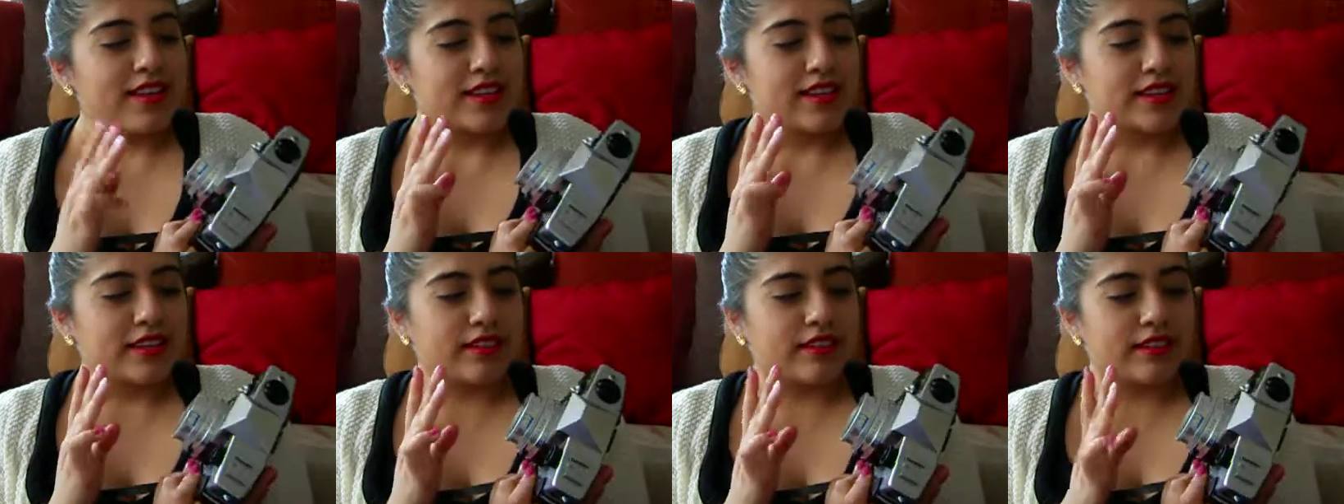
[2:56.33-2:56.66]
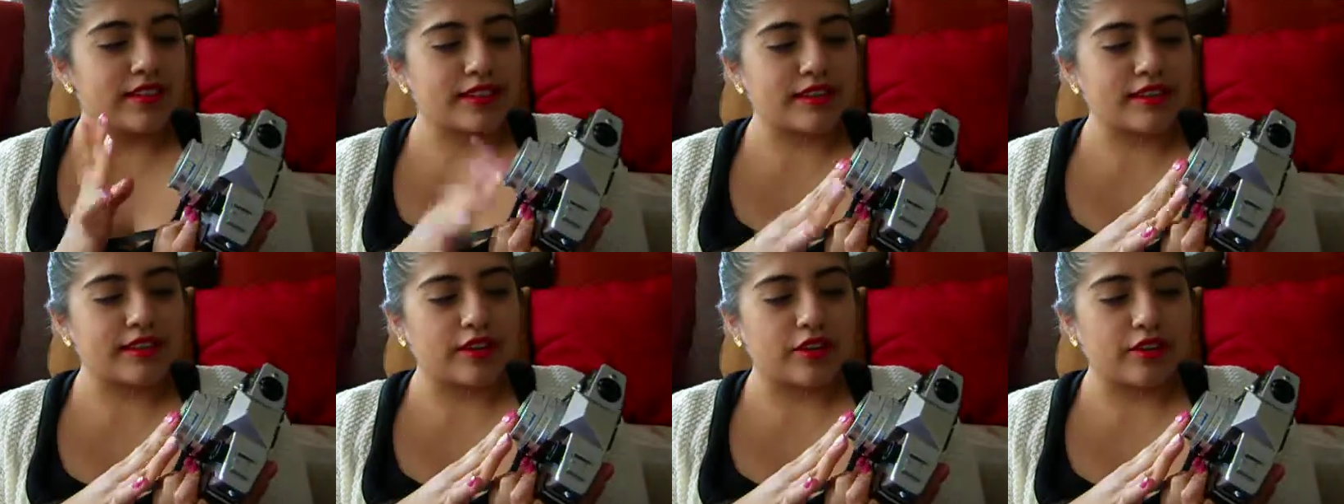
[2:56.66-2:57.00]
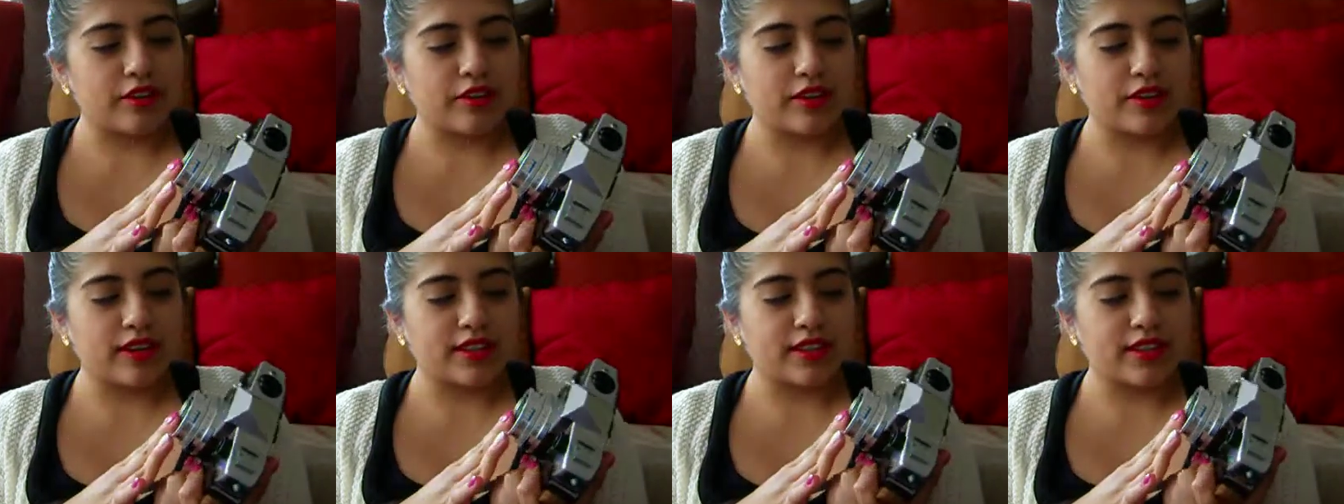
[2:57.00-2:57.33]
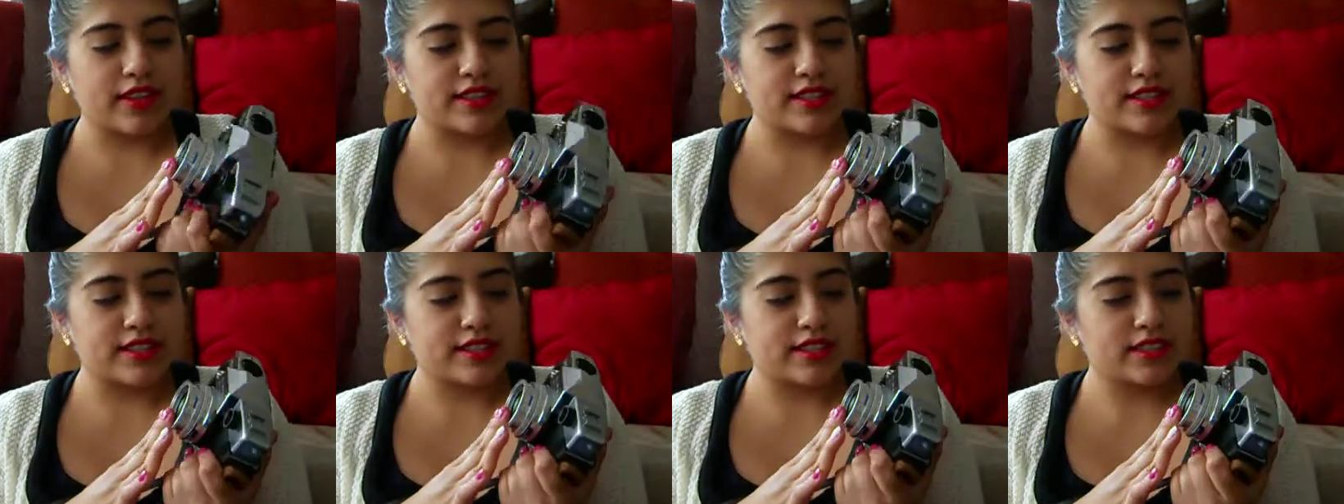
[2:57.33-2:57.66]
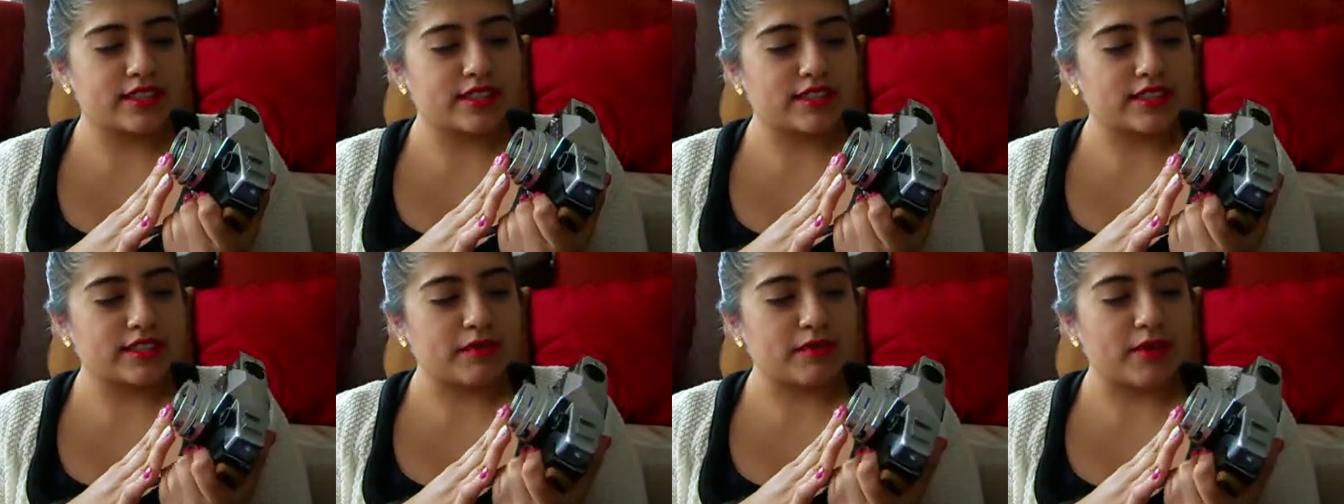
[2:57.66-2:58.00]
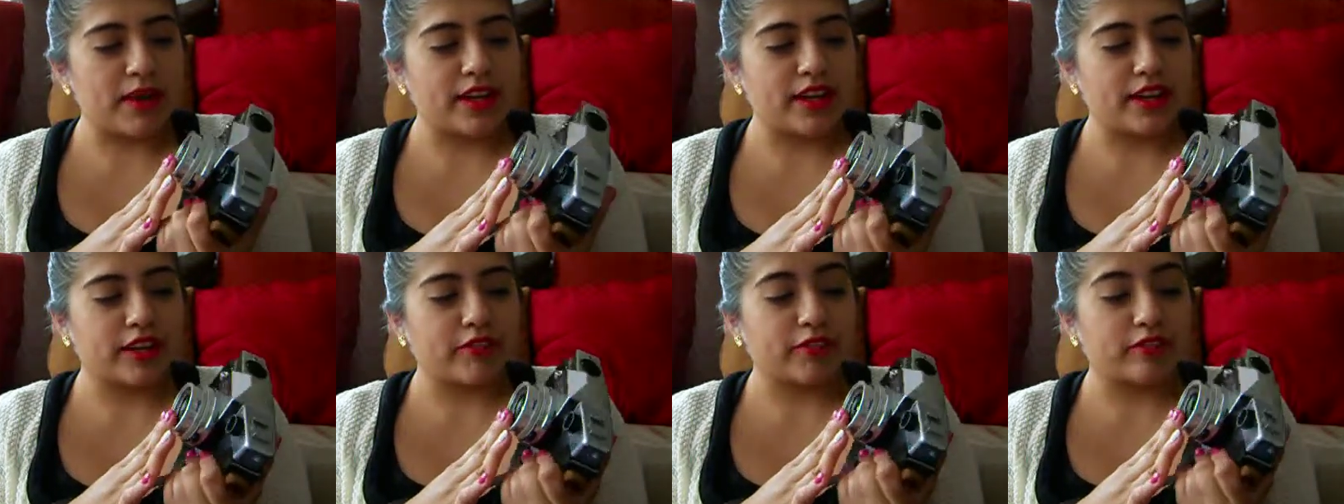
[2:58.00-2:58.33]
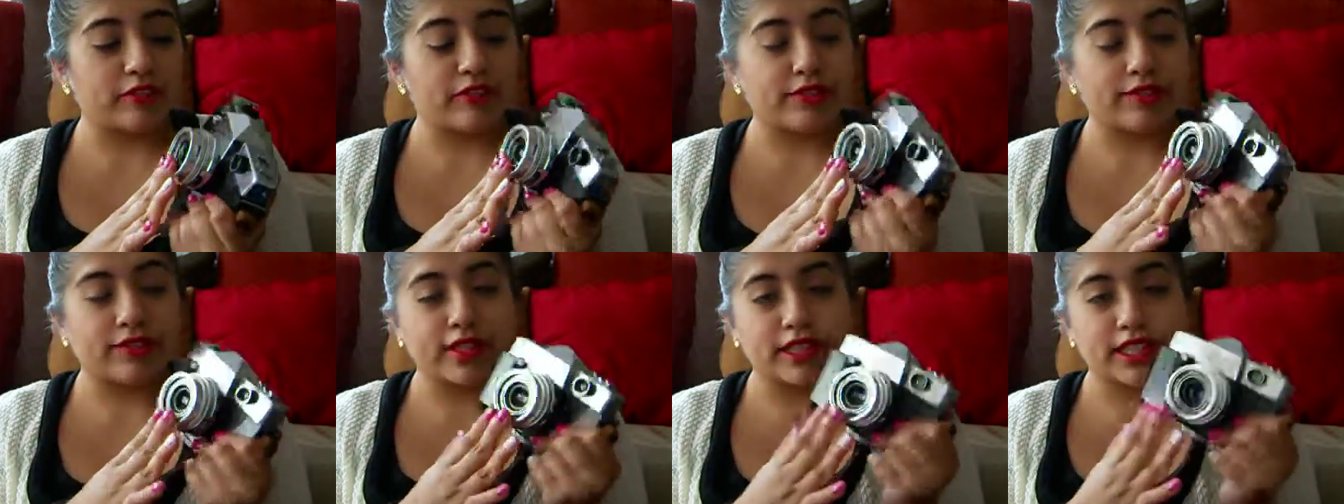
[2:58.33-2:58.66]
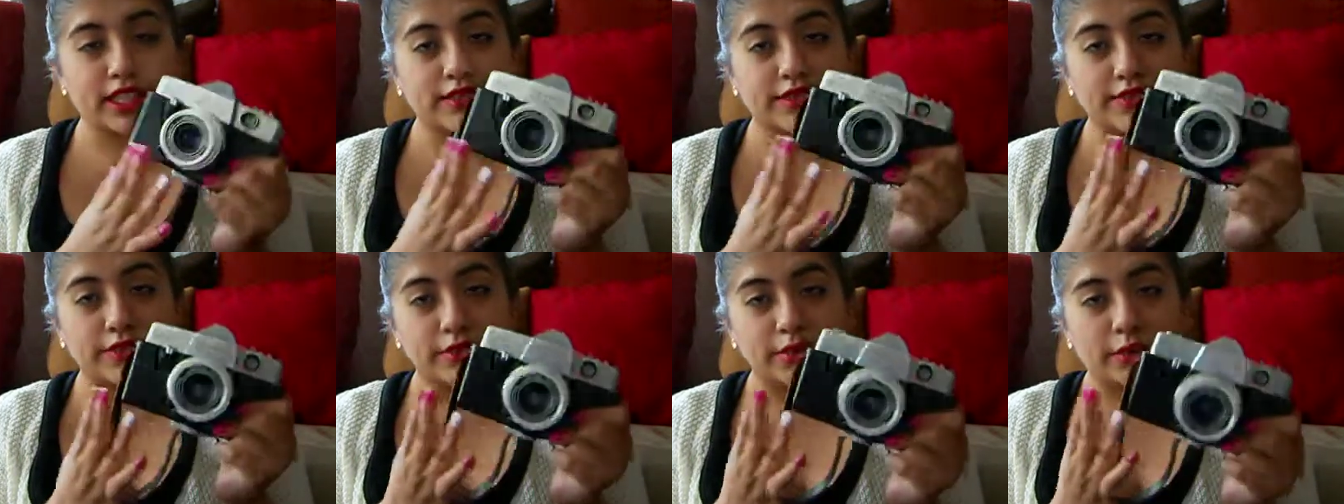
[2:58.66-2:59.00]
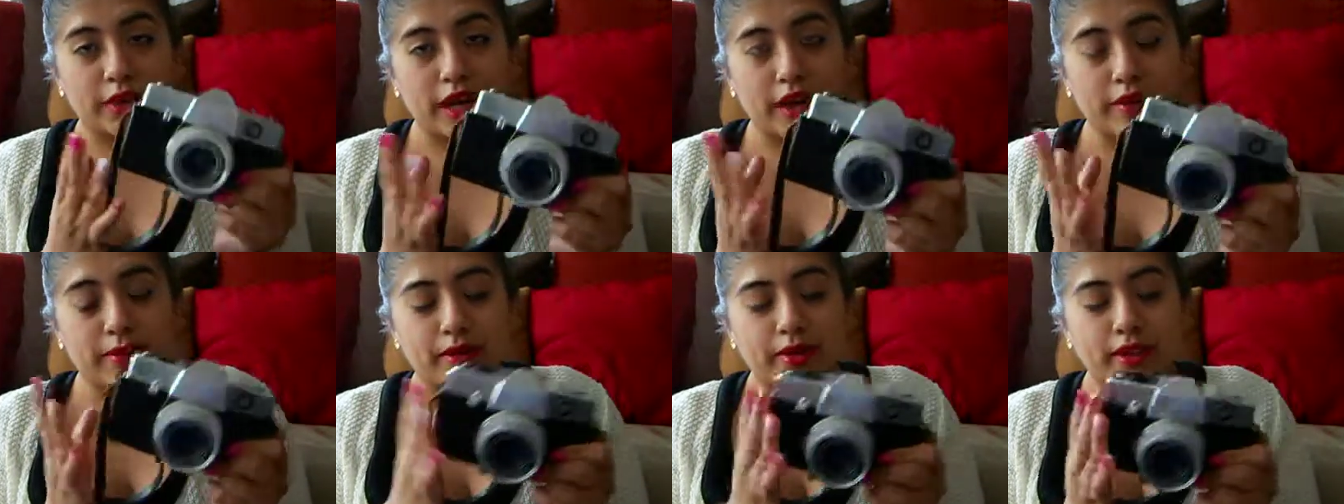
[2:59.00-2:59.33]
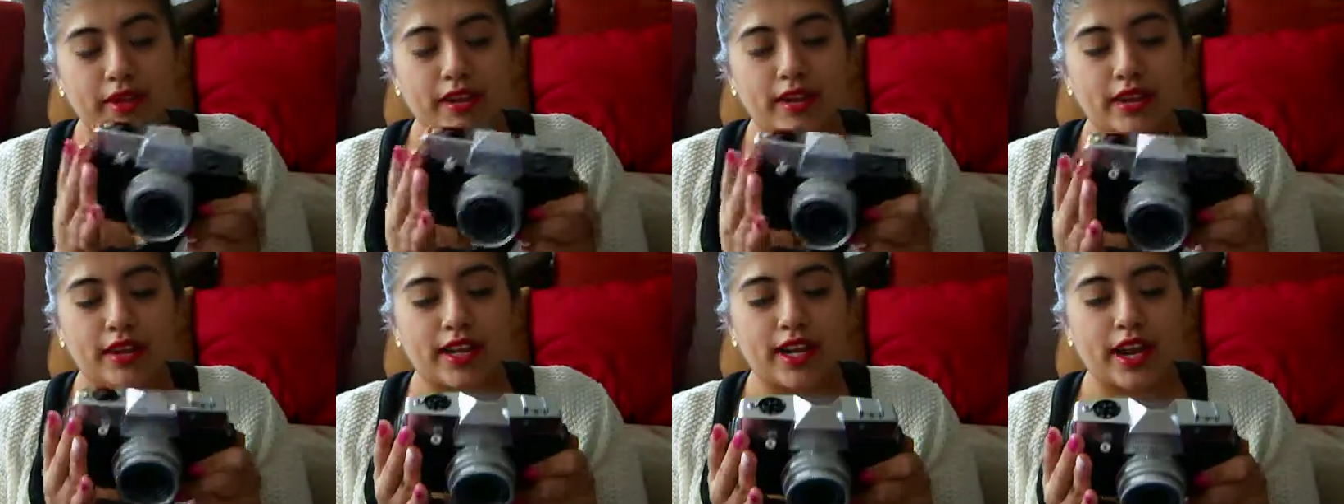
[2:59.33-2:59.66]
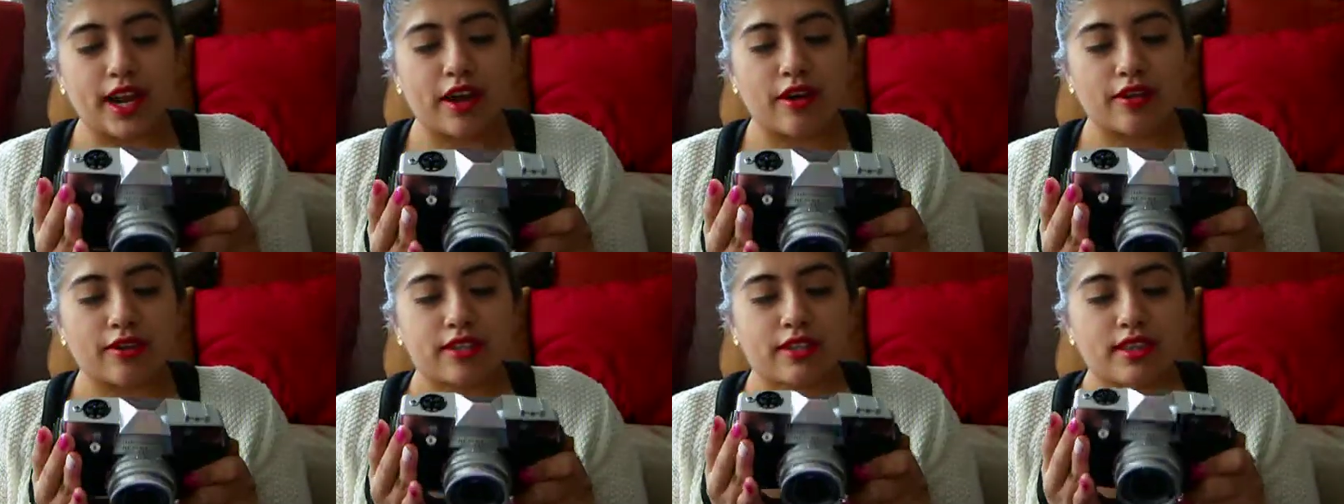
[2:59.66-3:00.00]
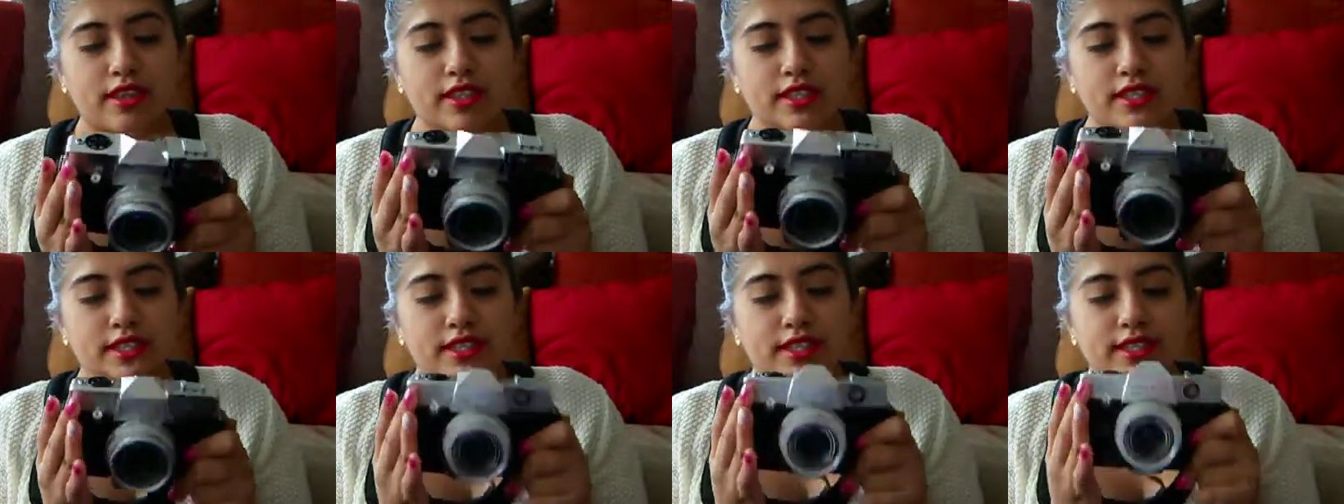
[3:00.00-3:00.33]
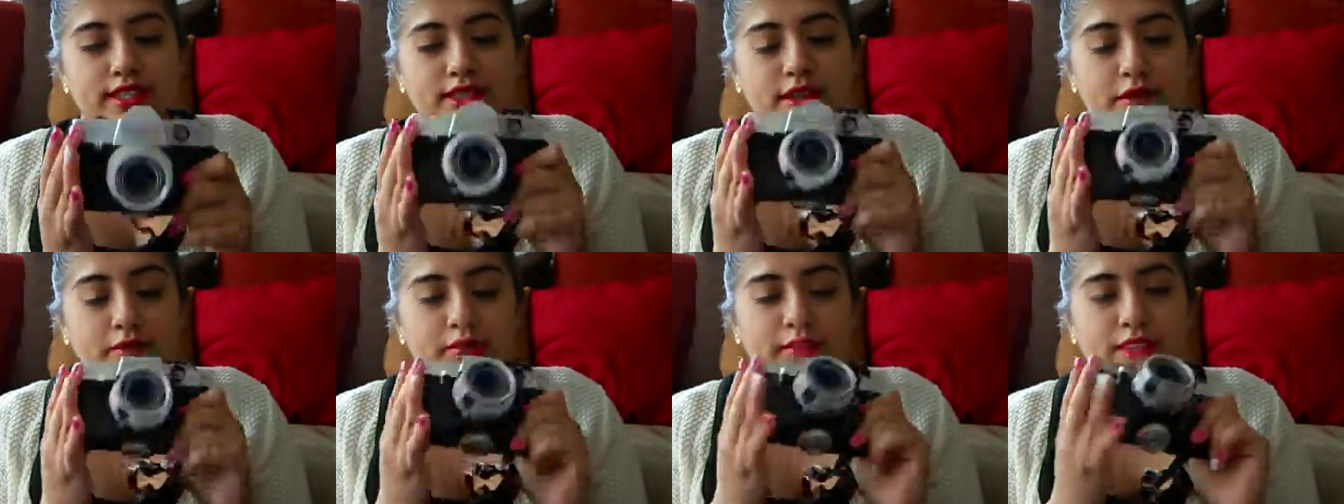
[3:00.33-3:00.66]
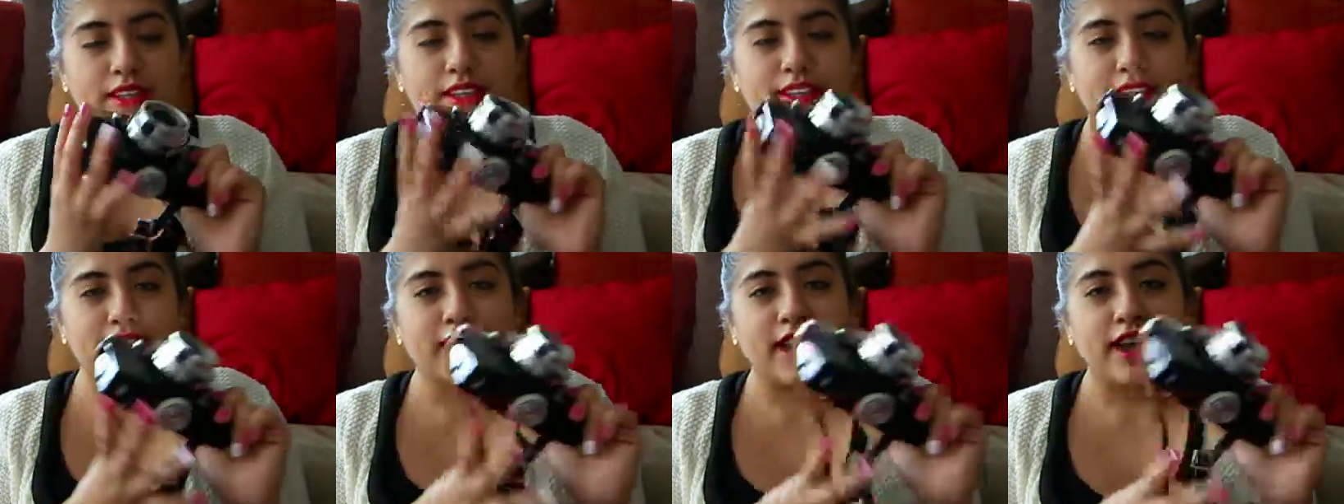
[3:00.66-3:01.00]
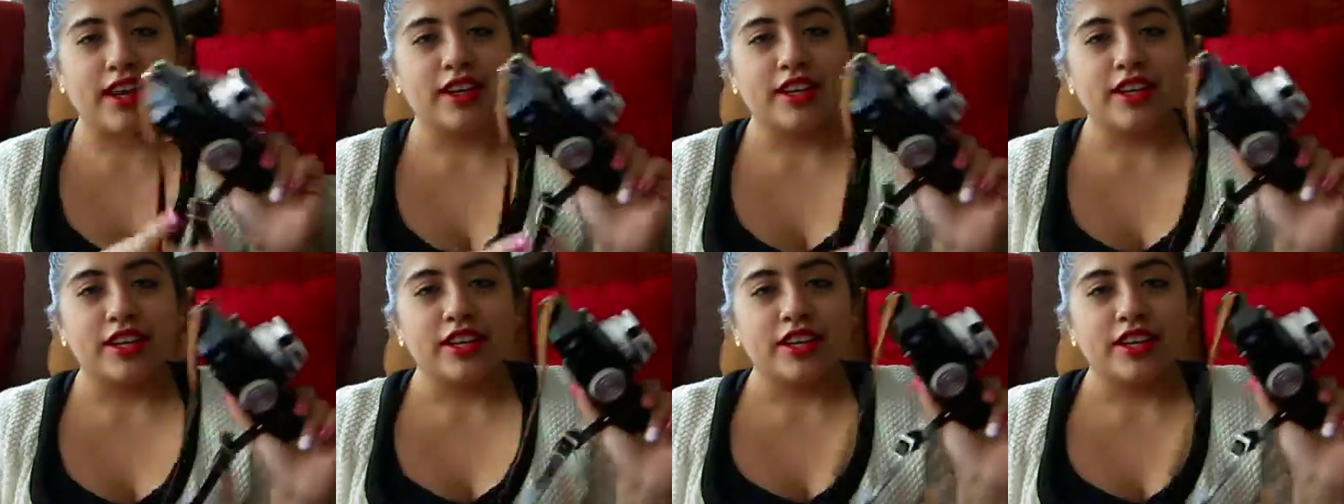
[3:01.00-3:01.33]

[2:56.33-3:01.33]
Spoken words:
So this is a Kodak Instamatic reflex film camera, and now this is something that